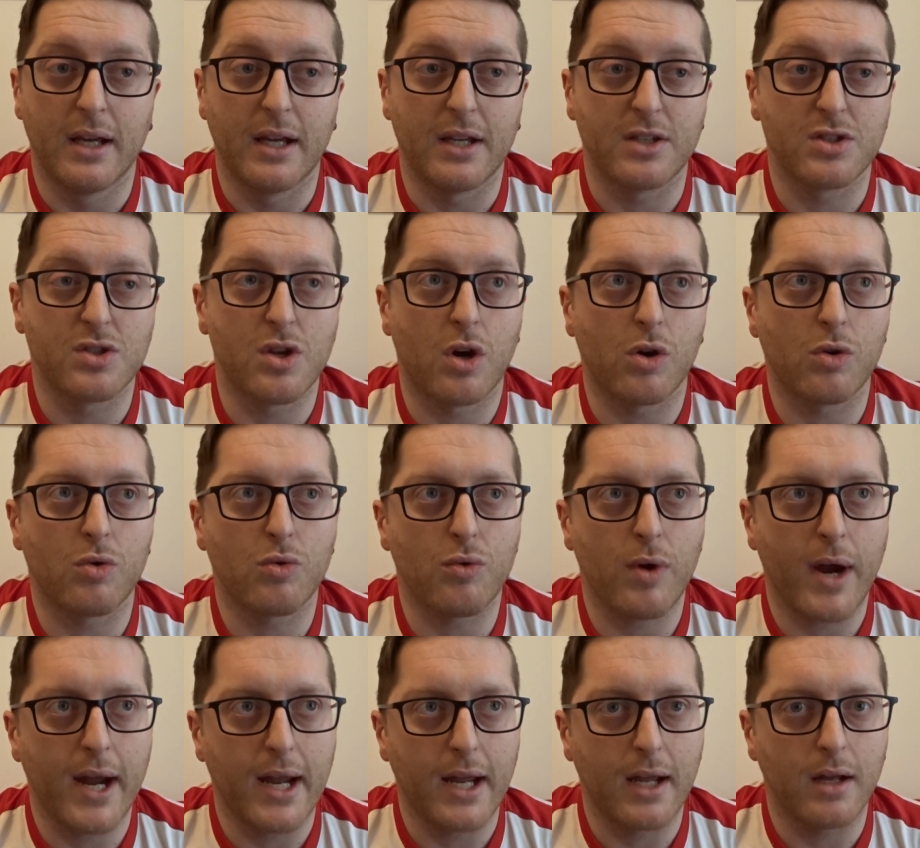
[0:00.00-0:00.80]
He's not
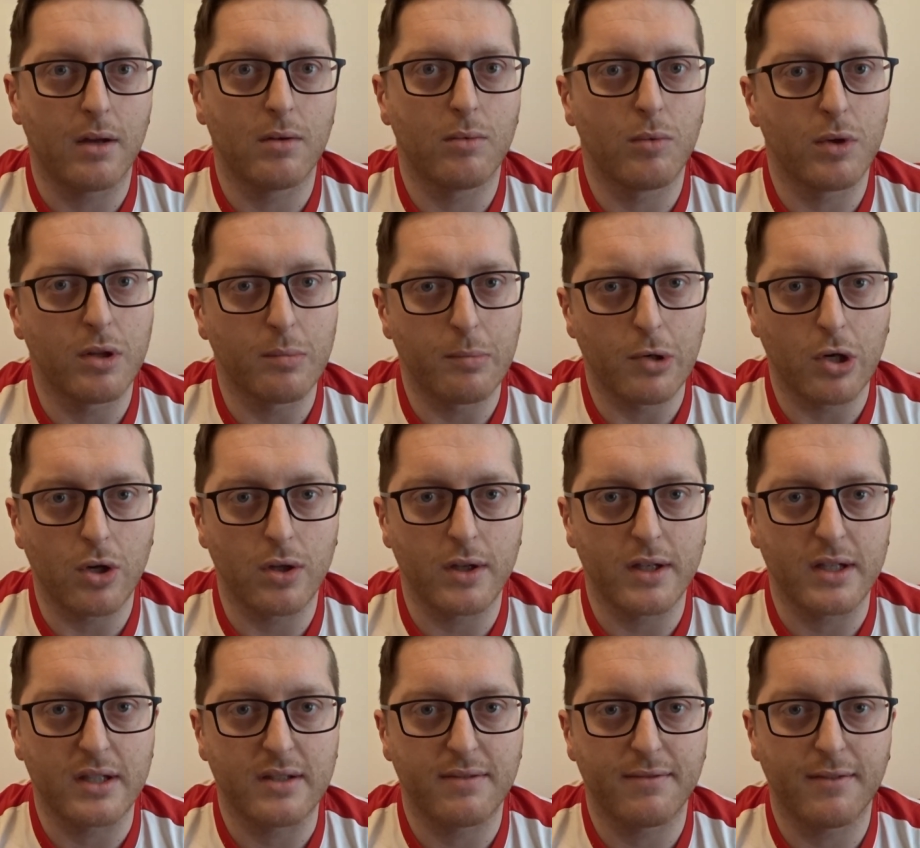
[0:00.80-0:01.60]
great with the
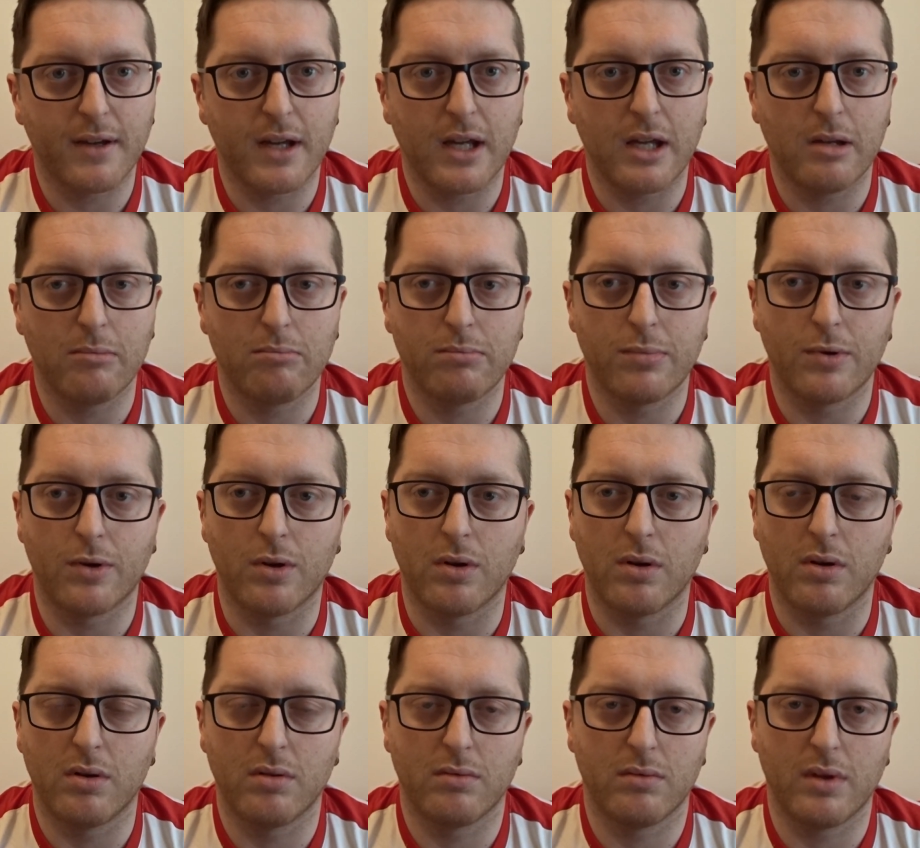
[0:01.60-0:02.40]
ball at his feet,
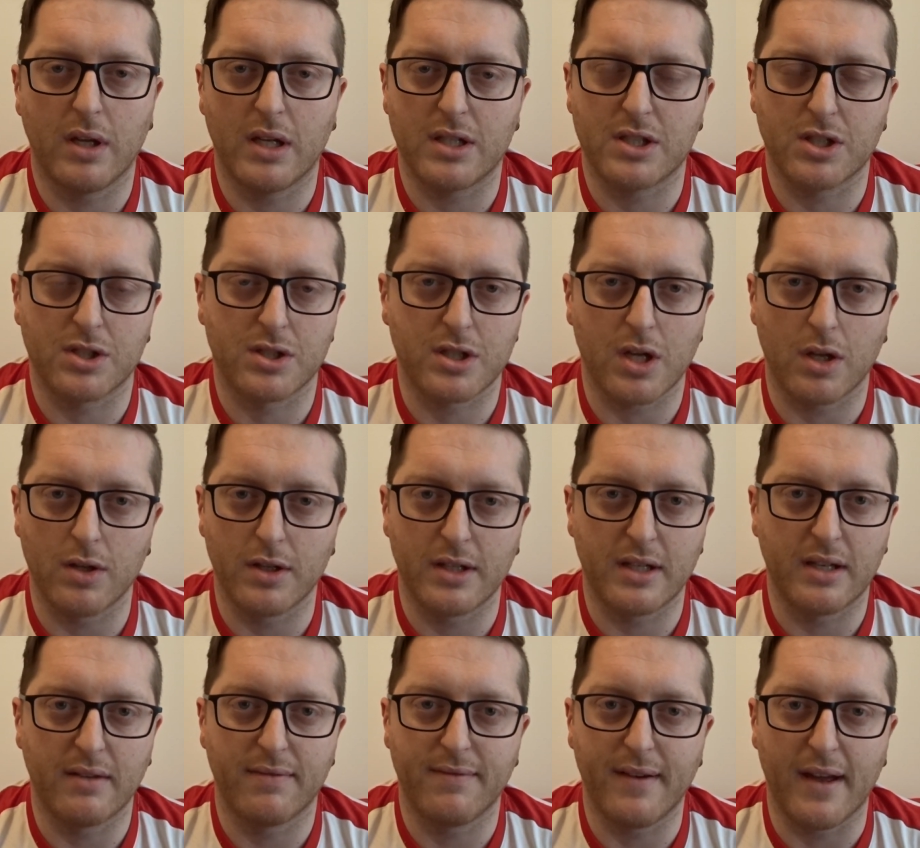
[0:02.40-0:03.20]
but he's a
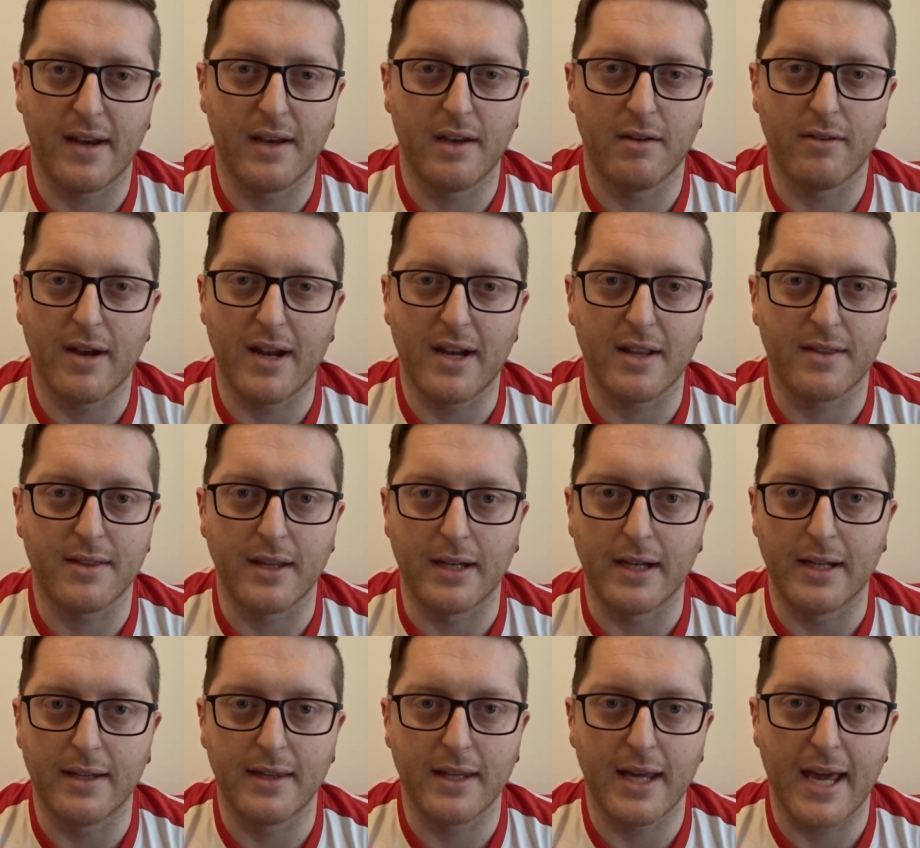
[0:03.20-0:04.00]
solid defender,
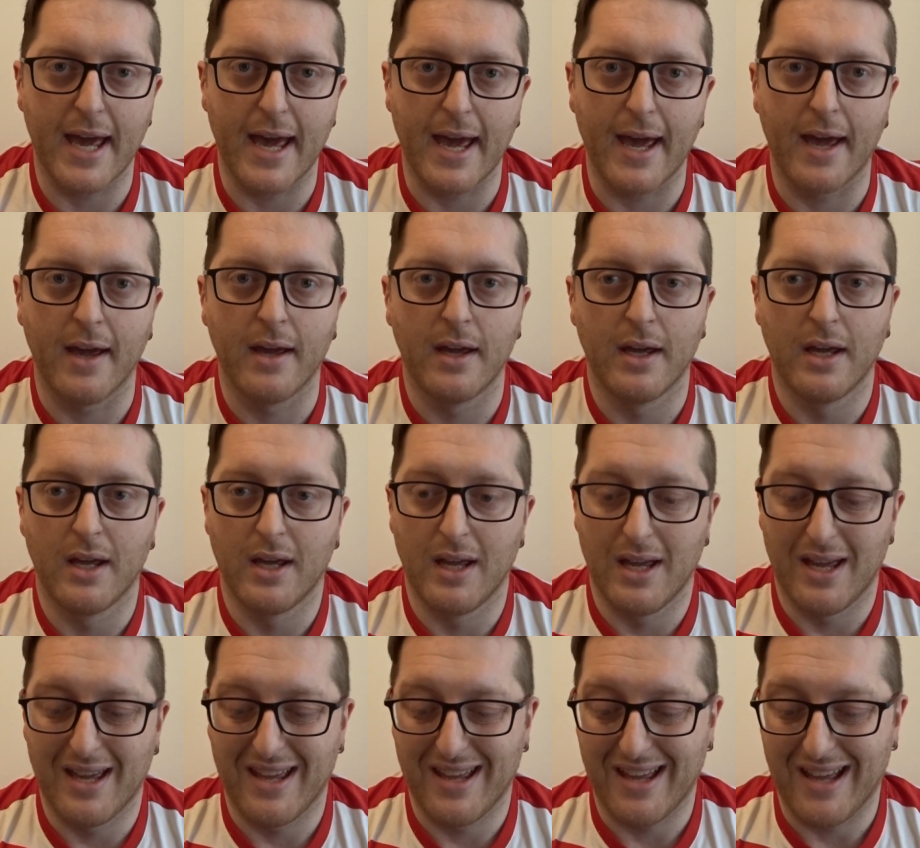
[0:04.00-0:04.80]
anything in the air,
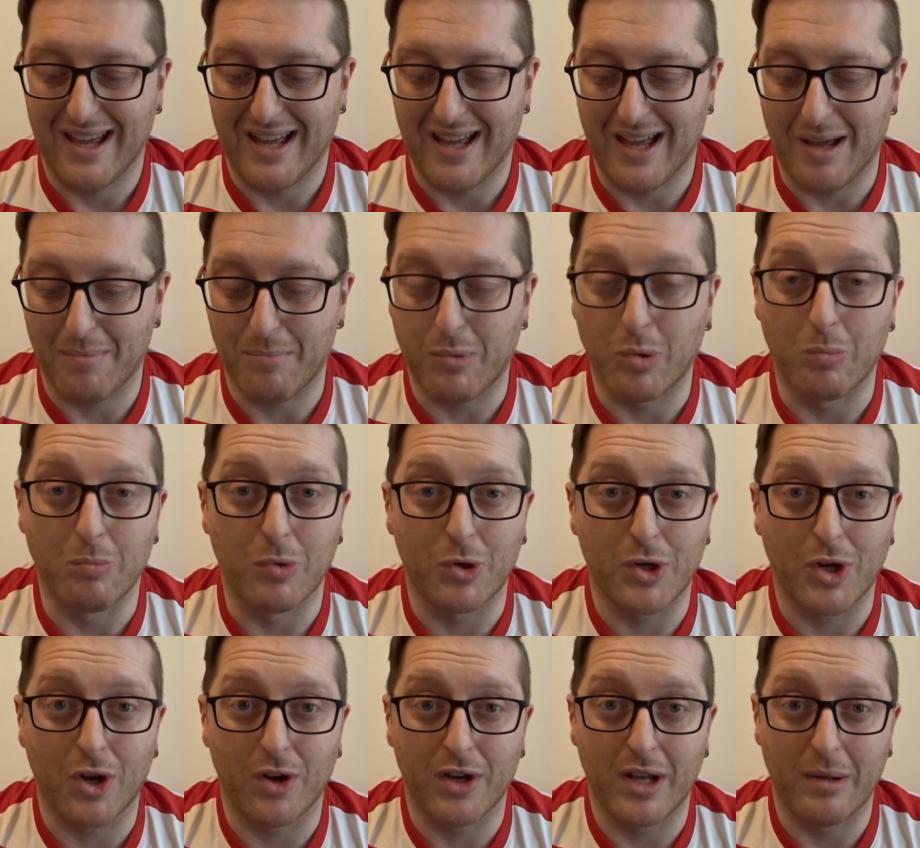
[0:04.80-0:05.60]
I put
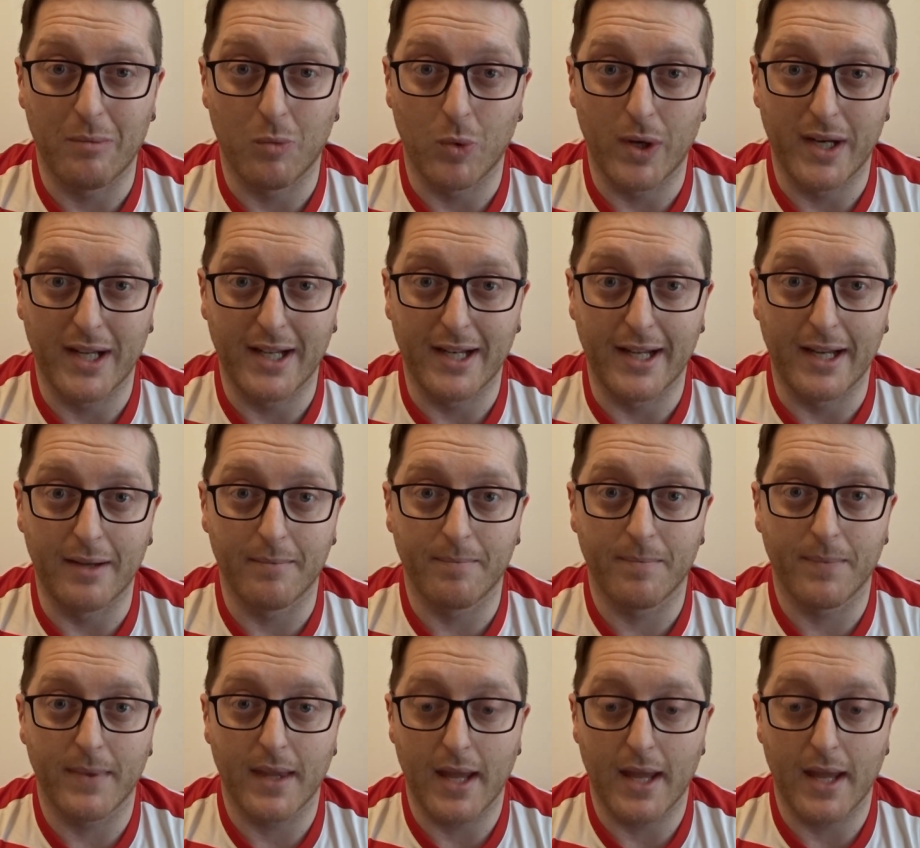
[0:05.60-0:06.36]
money on him winning it.